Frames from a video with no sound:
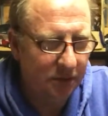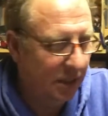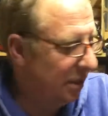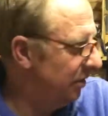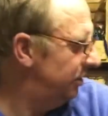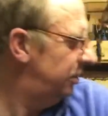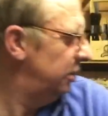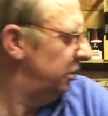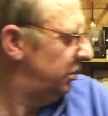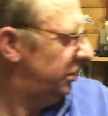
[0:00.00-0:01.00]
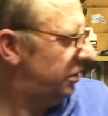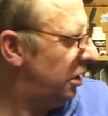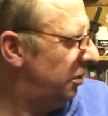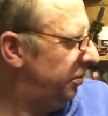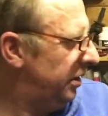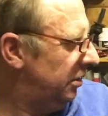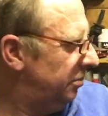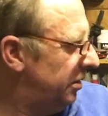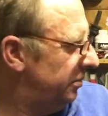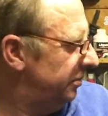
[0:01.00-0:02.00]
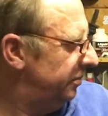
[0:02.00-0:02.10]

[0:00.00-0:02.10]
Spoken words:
Yeah, there's loads of slop in it, but